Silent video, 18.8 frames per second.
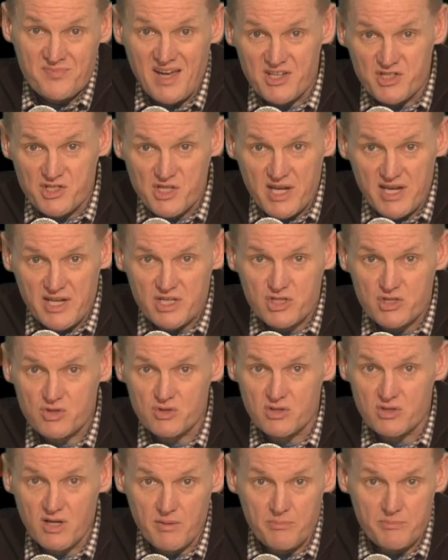Angeliq
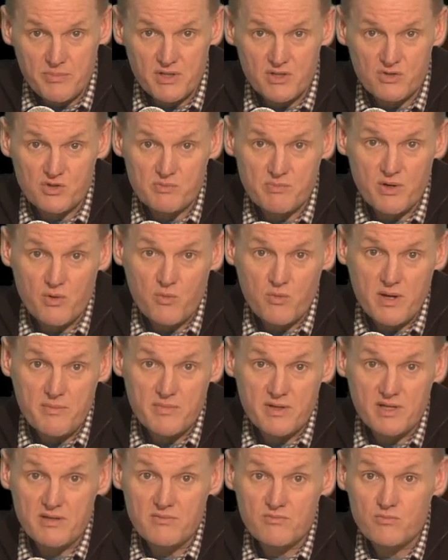should not be used by
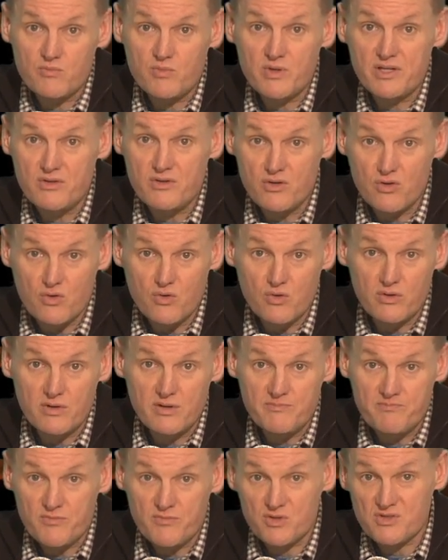women with known
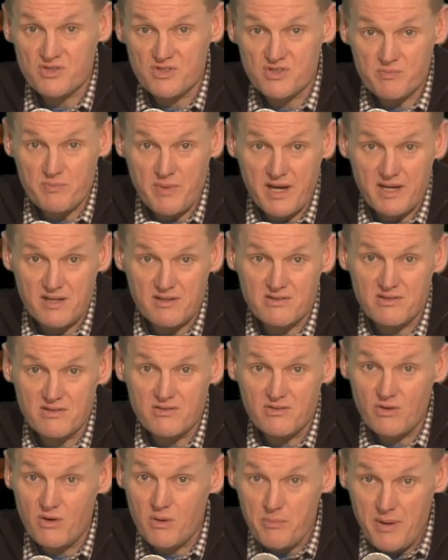or suspected
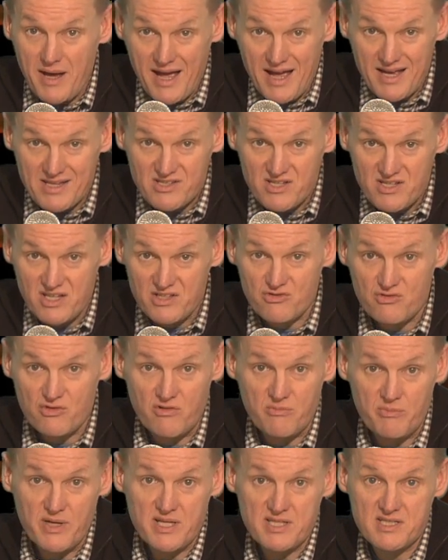or a past history
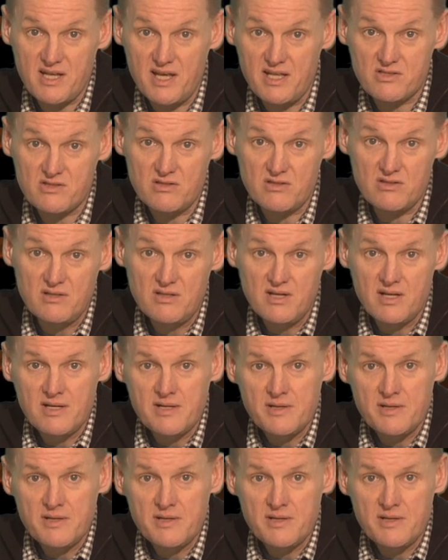of breast cancer,